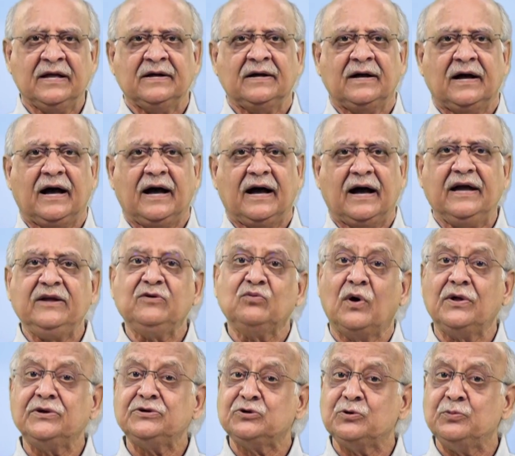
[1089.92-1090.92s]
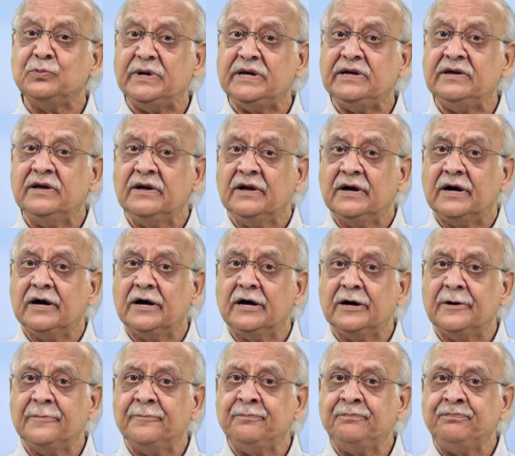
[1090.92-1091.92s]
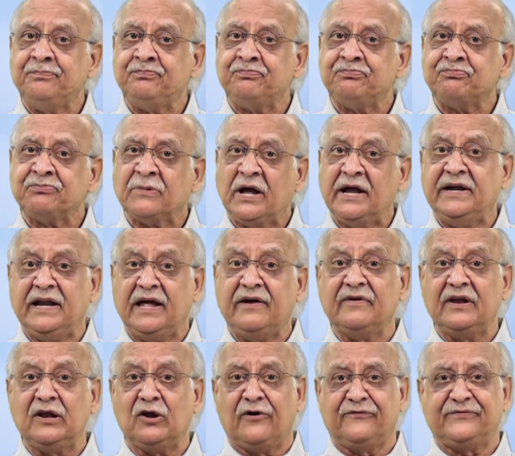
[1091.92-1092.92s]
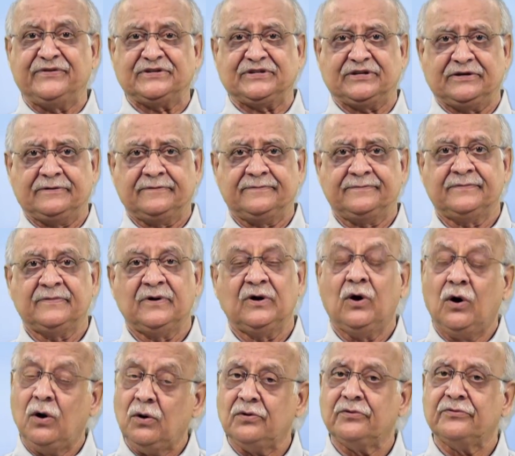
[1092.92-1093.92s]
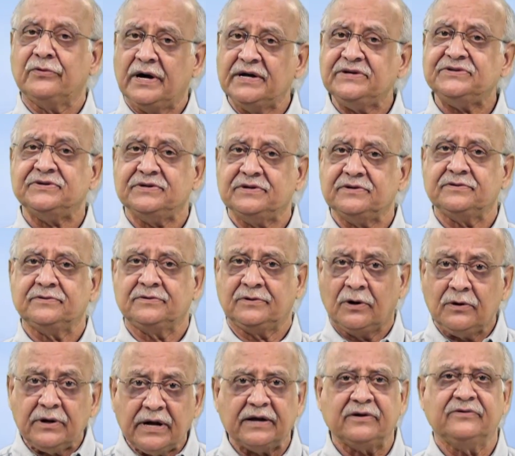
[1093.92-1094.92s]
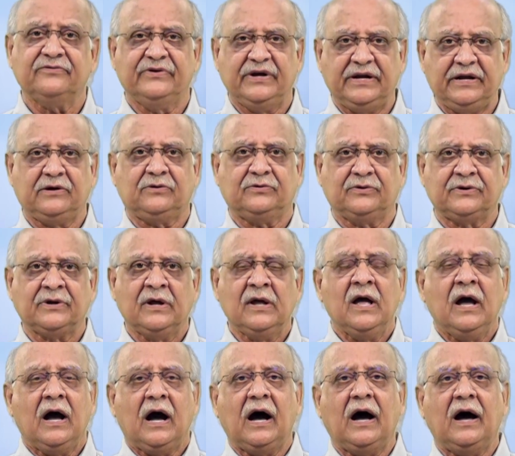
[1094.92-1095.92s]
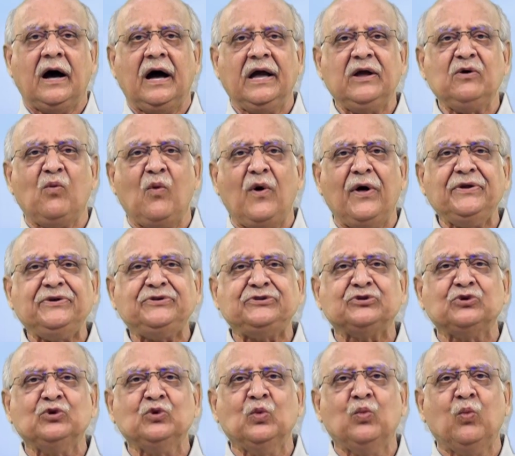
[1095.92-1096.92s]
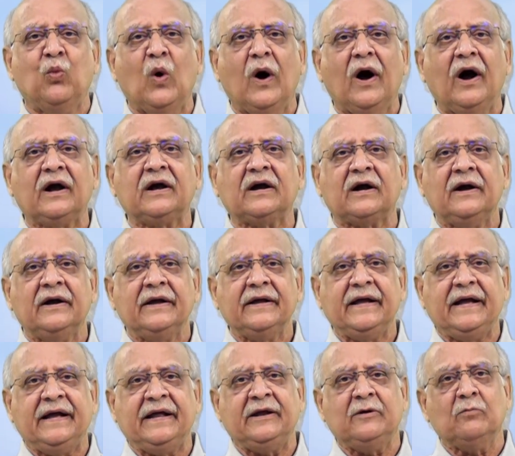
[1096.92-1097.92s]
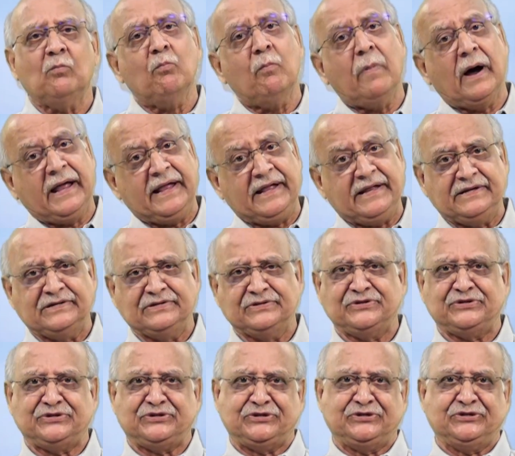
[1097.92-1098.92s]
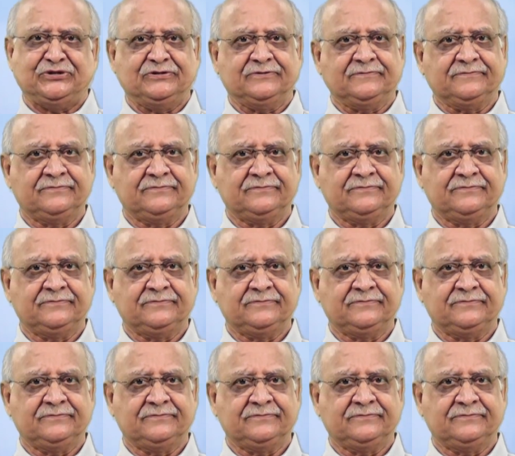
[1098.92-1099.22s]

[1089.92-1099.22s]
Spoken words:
I want to be a naval officer. Oh, I say. Okay, very good. I want to work in mines.